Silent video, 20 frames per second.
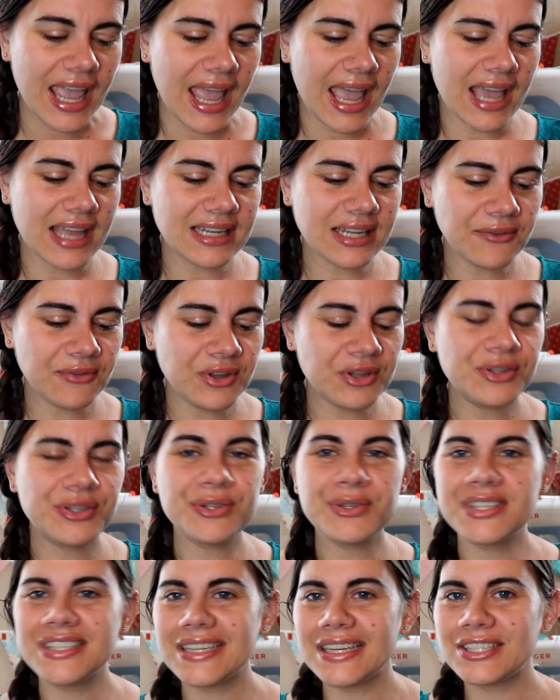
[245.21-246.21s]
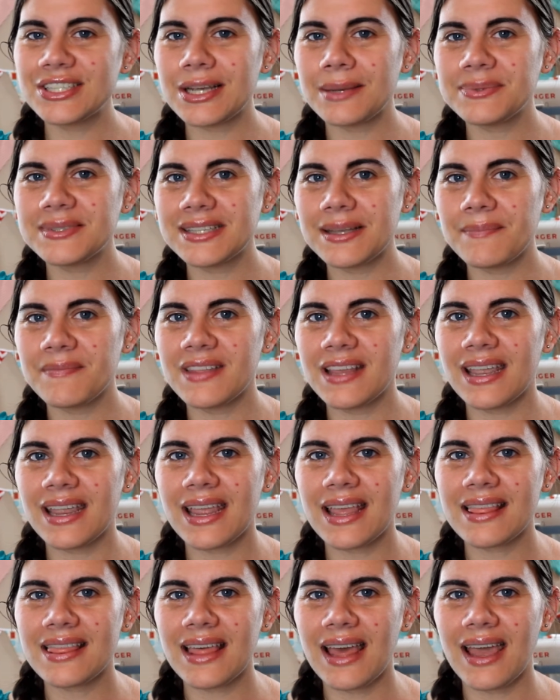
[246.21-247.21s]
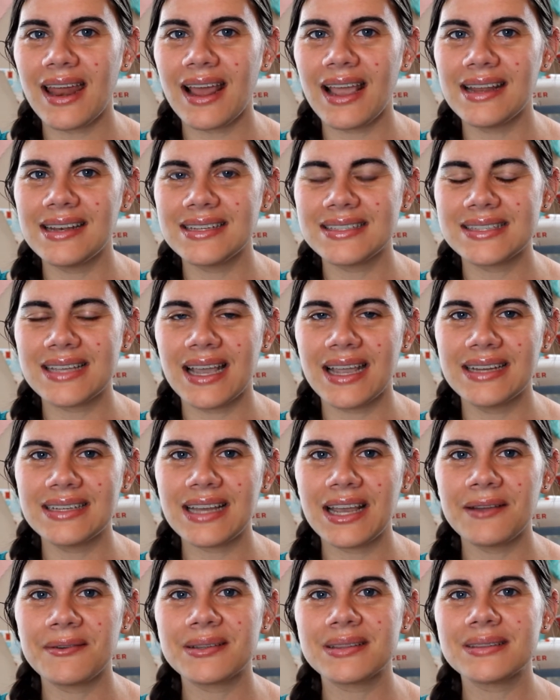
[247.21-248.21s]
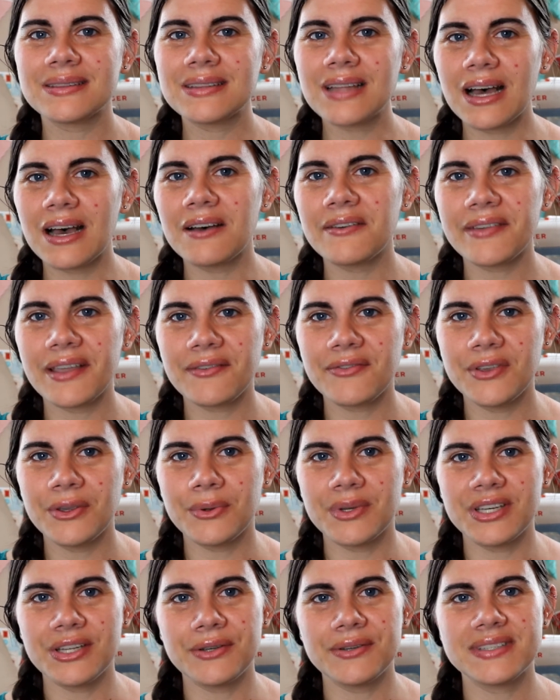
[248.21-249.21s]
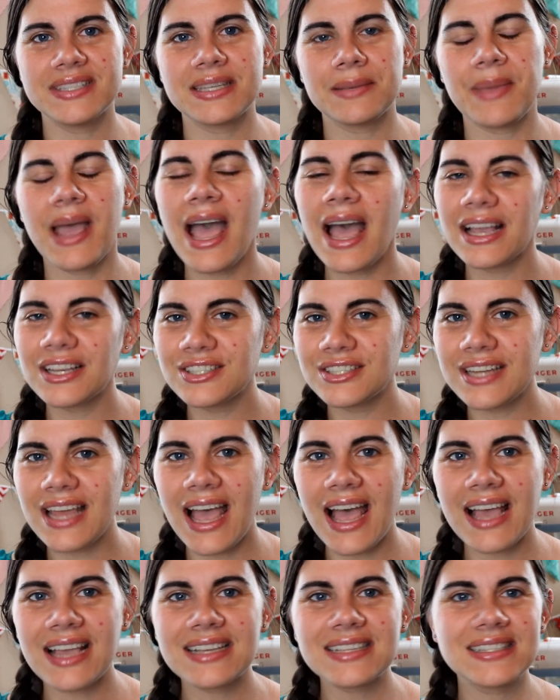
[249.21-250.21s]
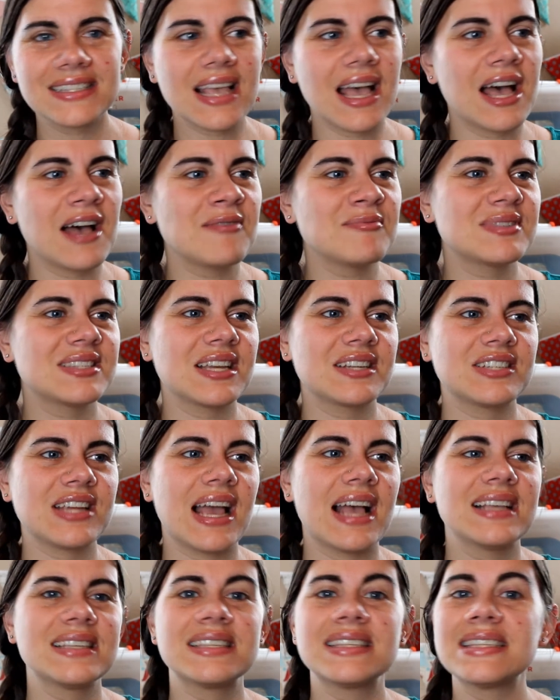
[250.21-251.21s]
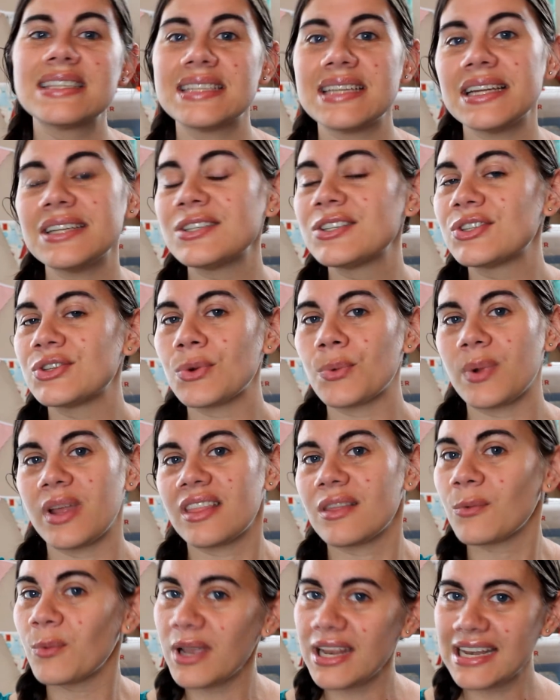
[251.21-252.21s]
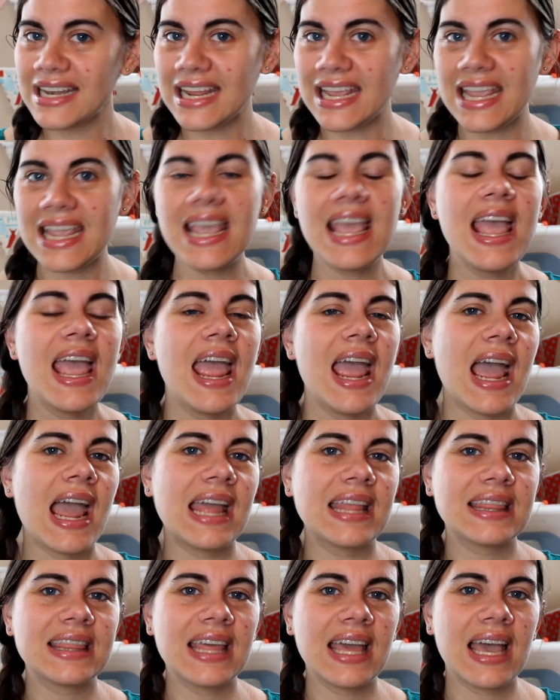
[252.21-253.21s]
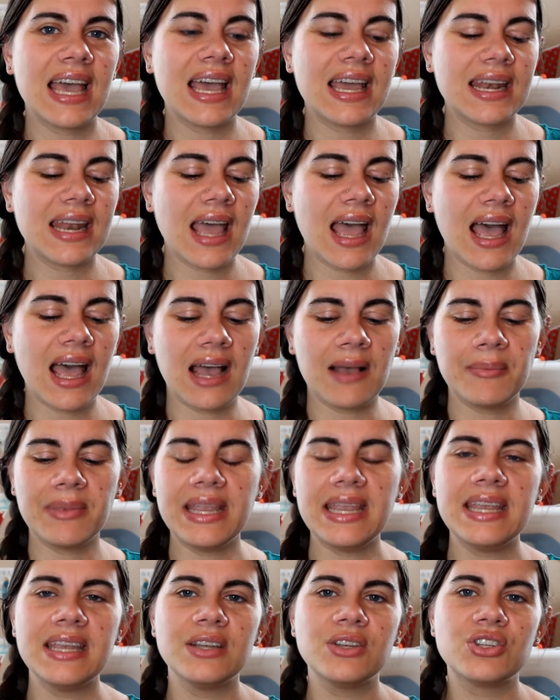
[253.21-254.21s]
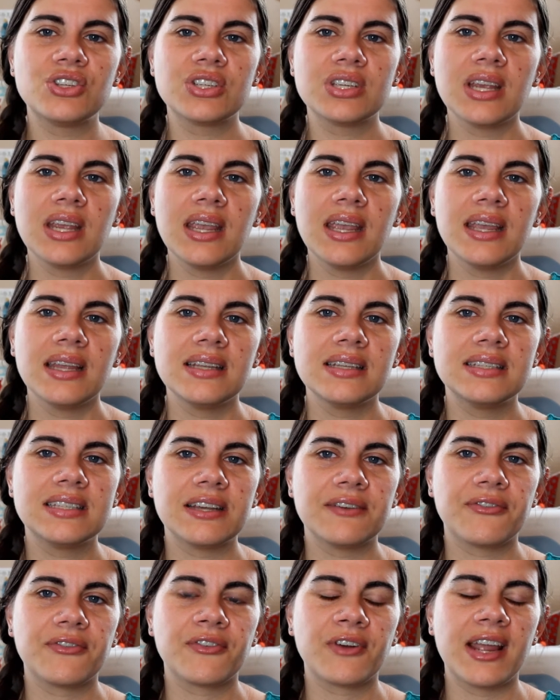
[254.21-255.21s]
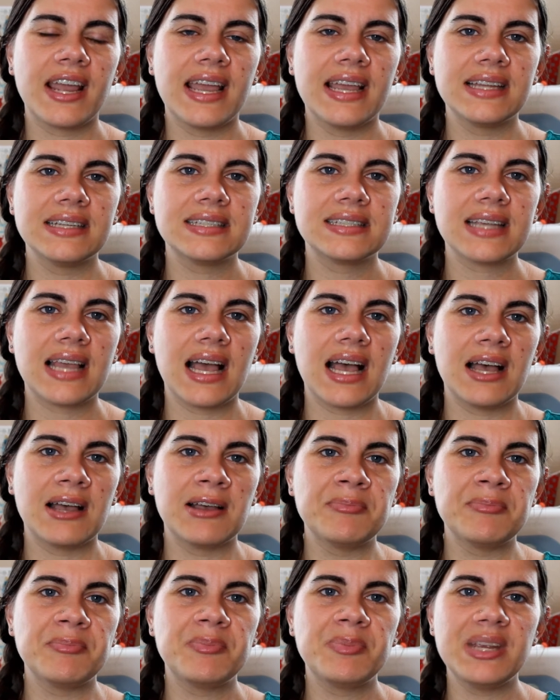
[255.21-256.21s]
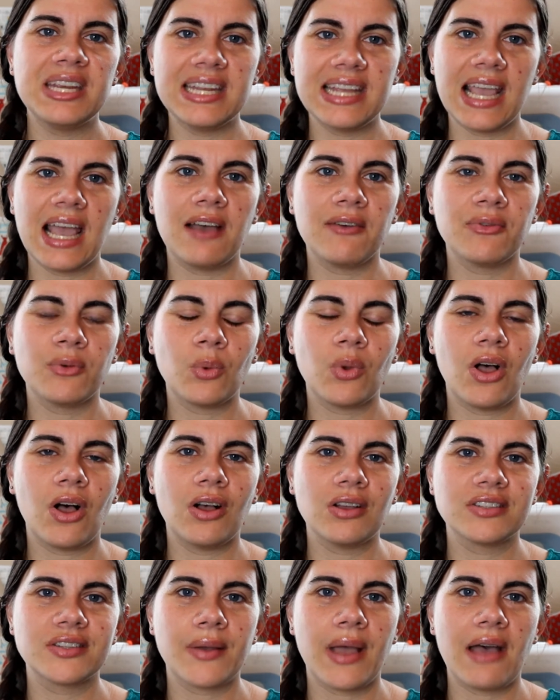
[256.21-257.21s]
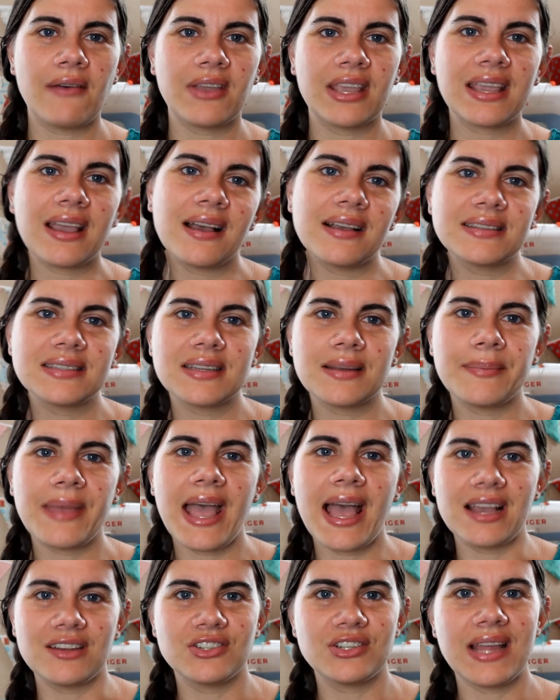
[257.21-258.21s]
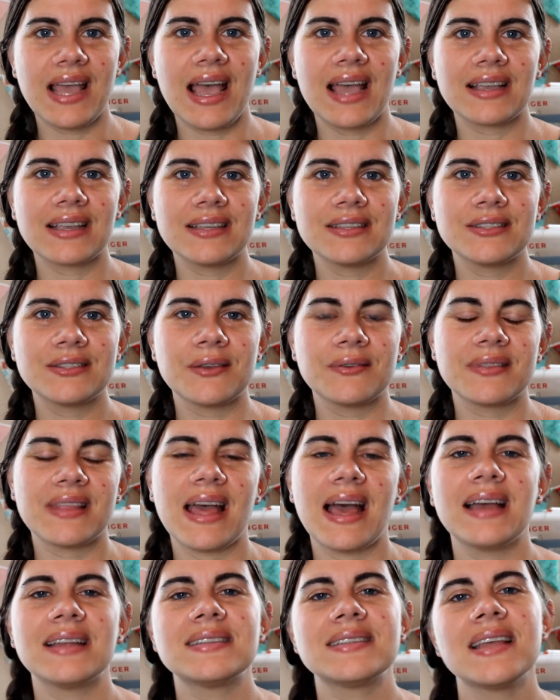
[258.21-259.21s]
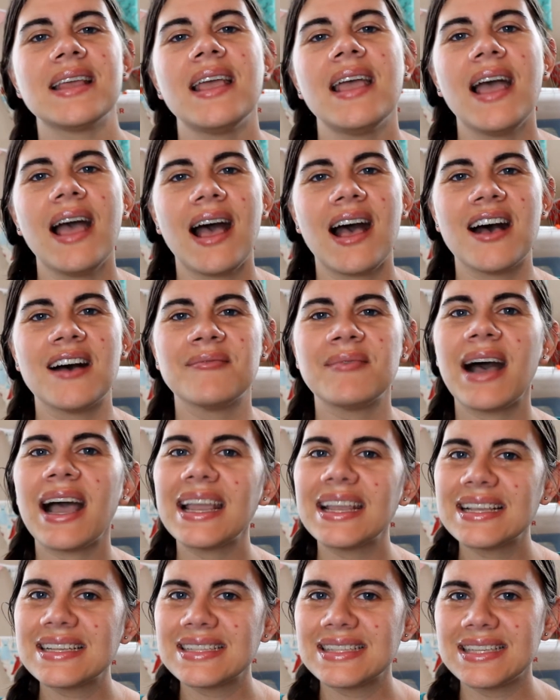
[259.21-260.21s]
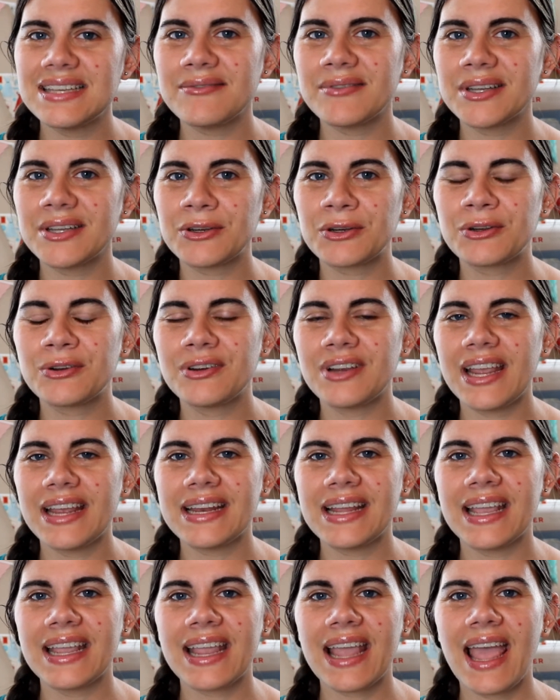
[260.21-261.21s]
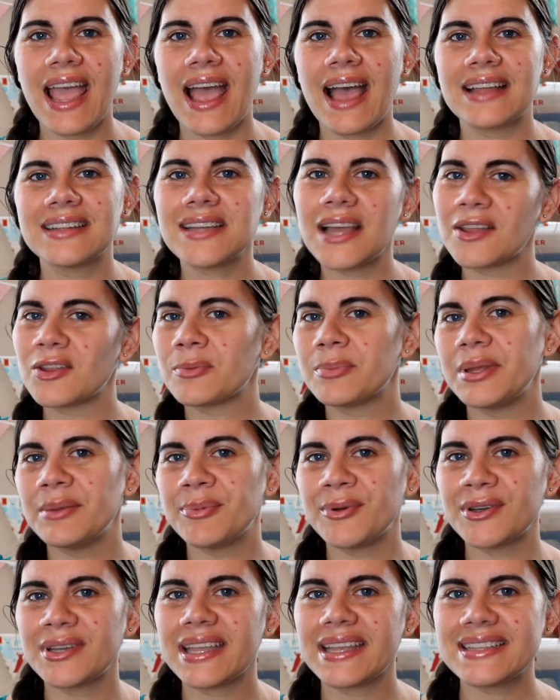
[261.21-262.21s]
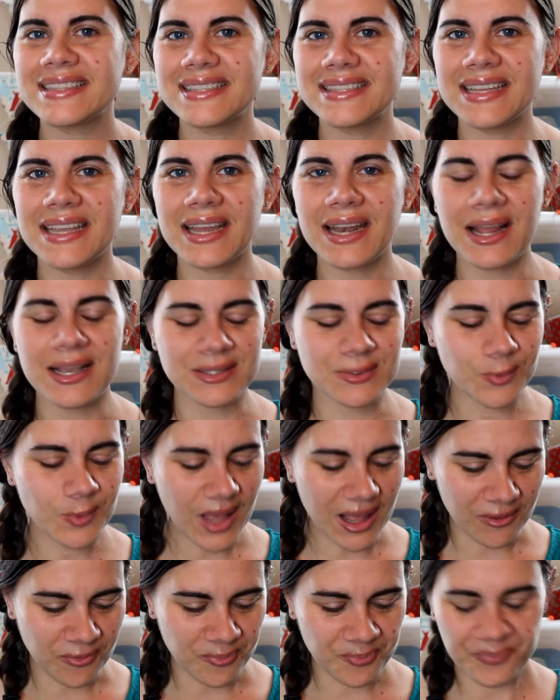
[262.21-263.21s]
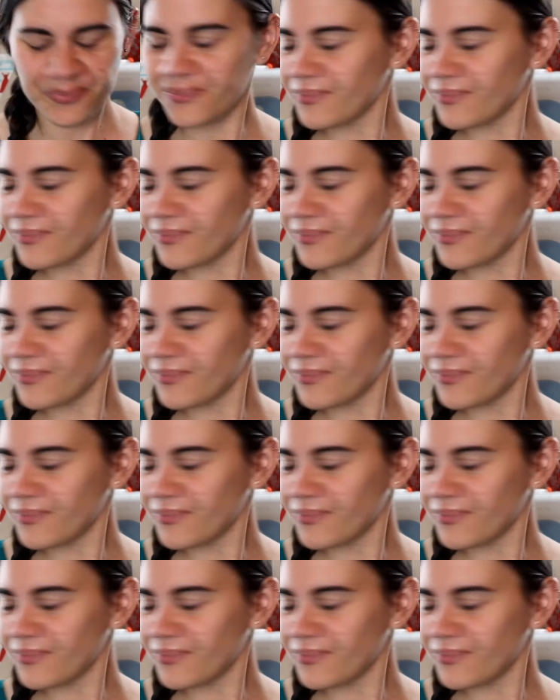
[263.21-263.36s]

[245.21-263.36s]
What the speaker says: And if you do stitch up something that I designed, I would love if you would use some hashtags such as Stitched with Whitney, and then each different PDF will also have a custom hashtag so that I can see what you're creating and other people can see it as well.